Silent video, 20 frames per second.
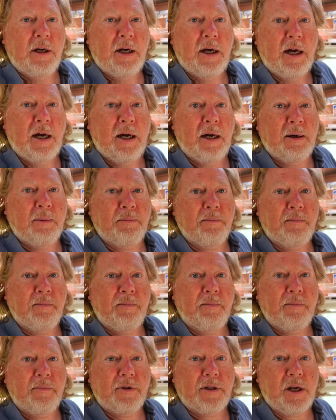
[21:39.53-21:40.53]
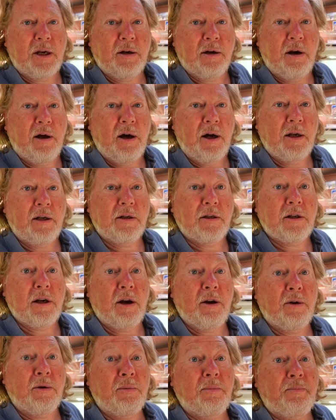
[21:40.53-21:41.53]
um, sunlight
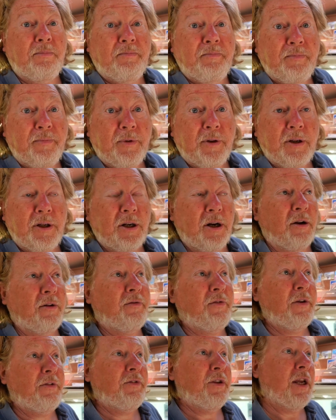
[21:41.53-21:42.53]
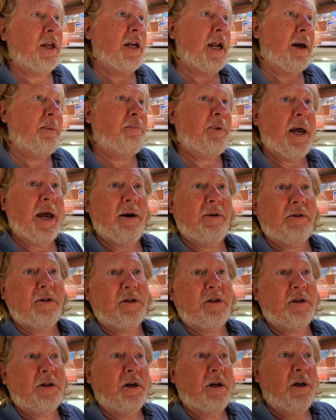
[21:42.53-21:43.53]
so you know 15 amp
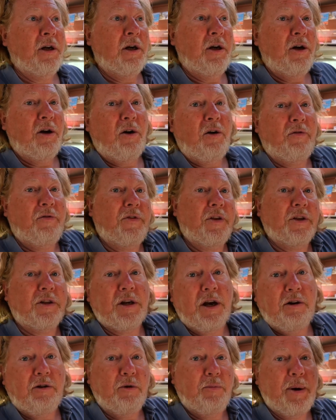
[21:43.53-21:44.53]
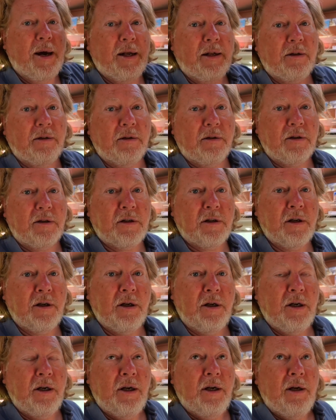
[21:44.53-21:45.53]
hours off the solar panels
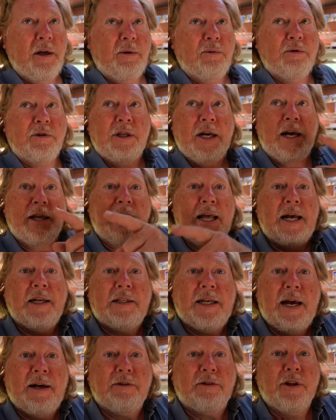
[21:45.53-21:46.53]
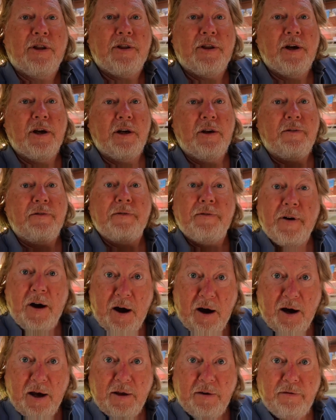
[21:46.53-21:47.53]
we'll take that down to
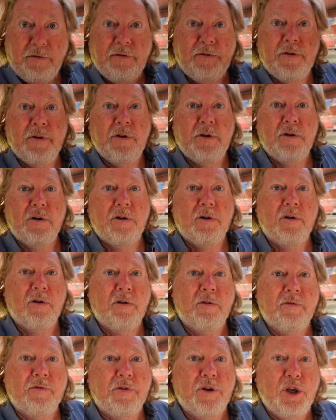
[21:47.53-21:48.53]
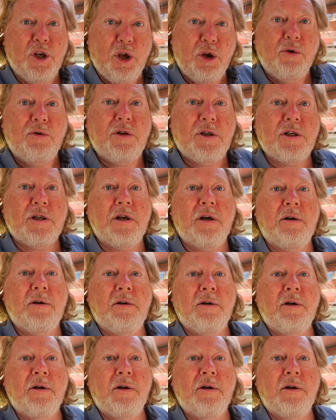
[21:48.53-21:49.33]
35 of use